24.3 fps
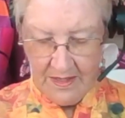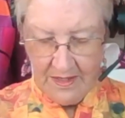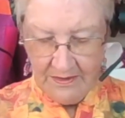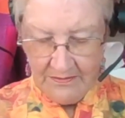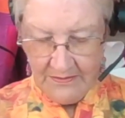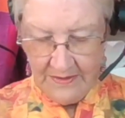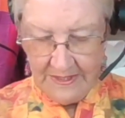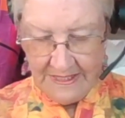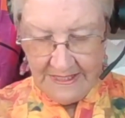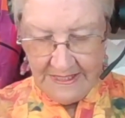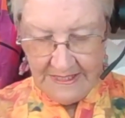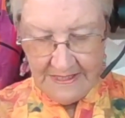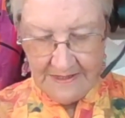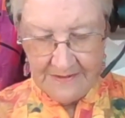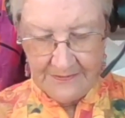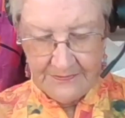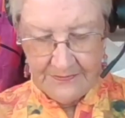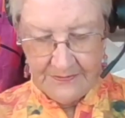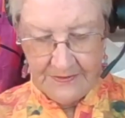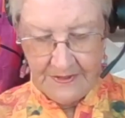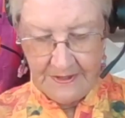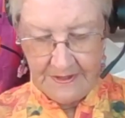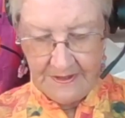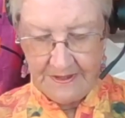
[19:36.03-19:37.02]
really
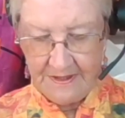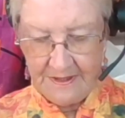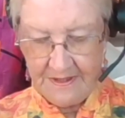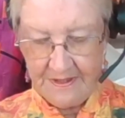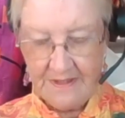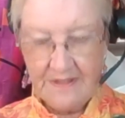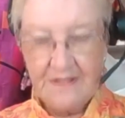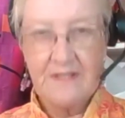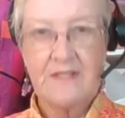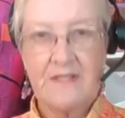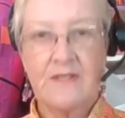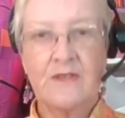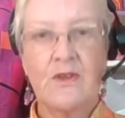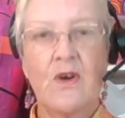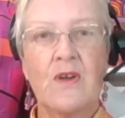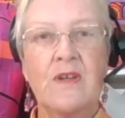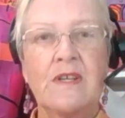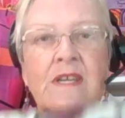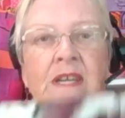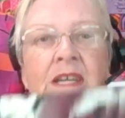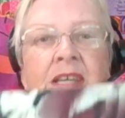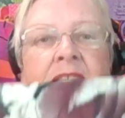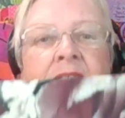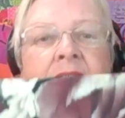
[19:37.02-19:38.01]
different. It's not
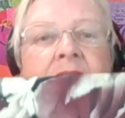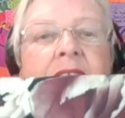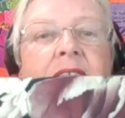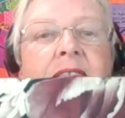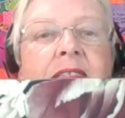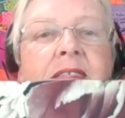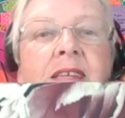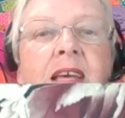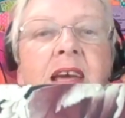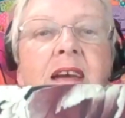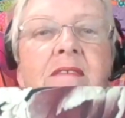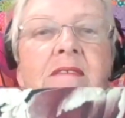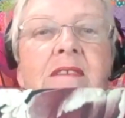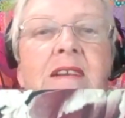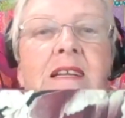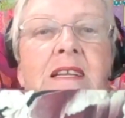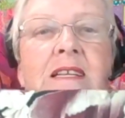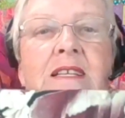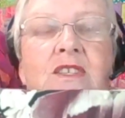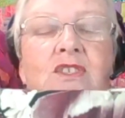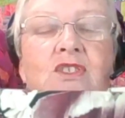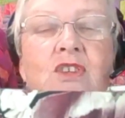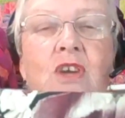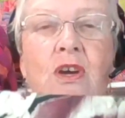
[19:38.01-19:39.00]

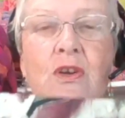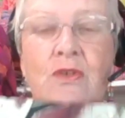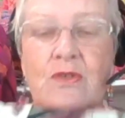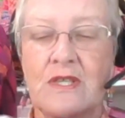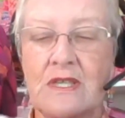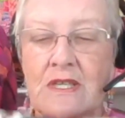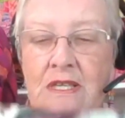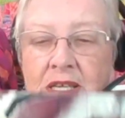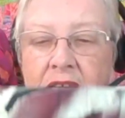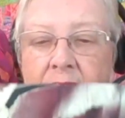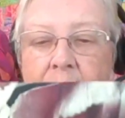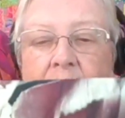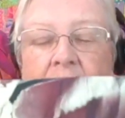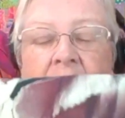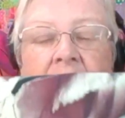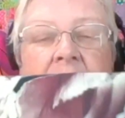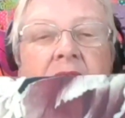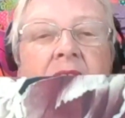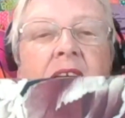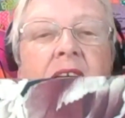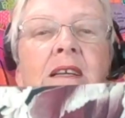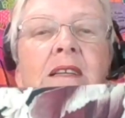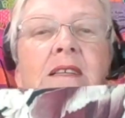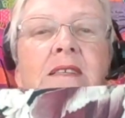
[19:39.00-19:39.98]
necessarily totally in my
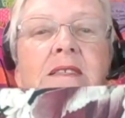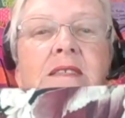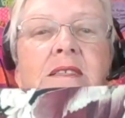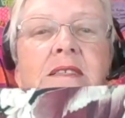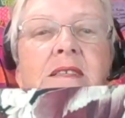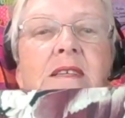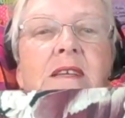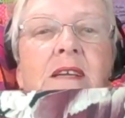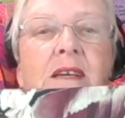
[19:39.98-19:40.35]
colors,